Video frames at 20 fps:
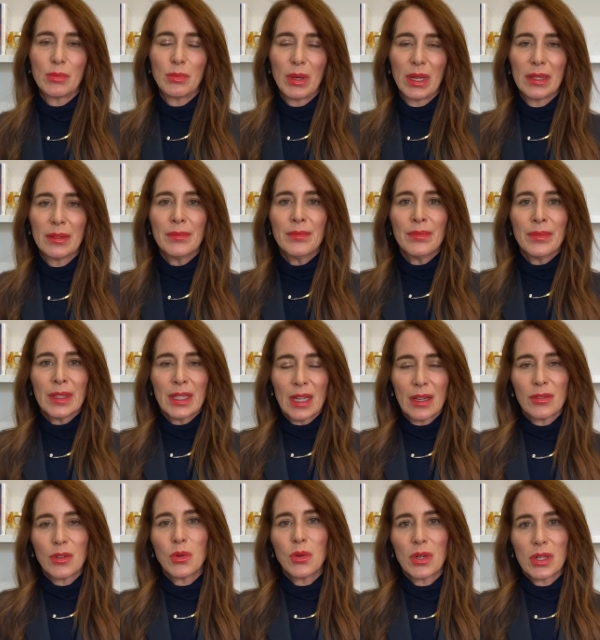but
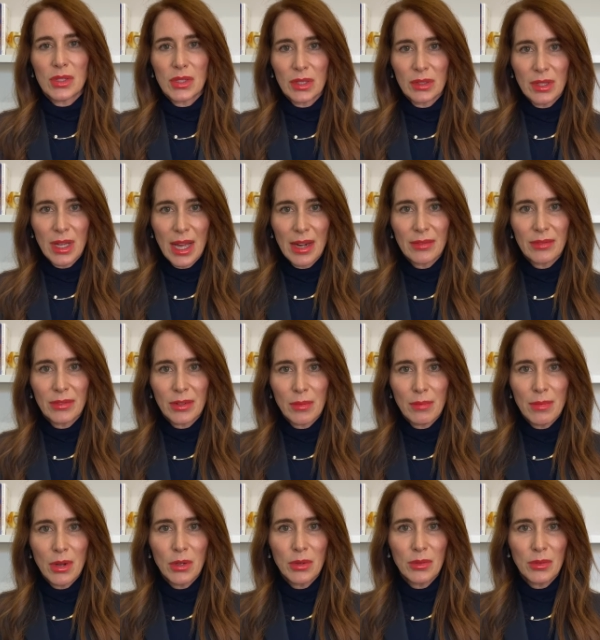of course a lot of
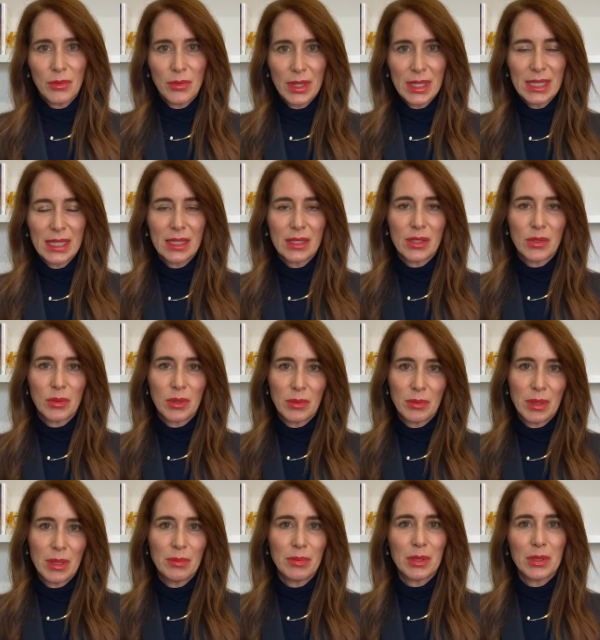remote visits with
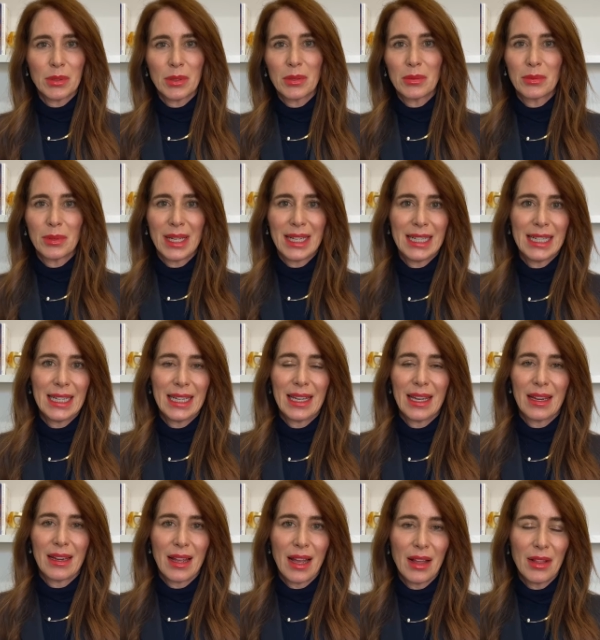people who are ready to
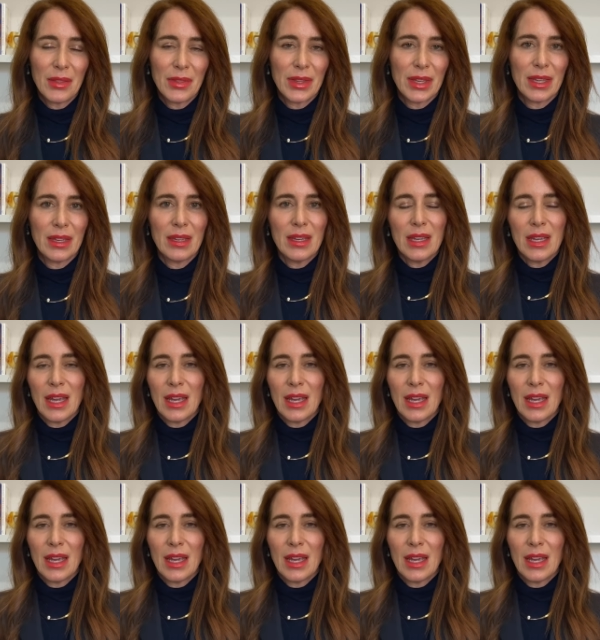get healthy.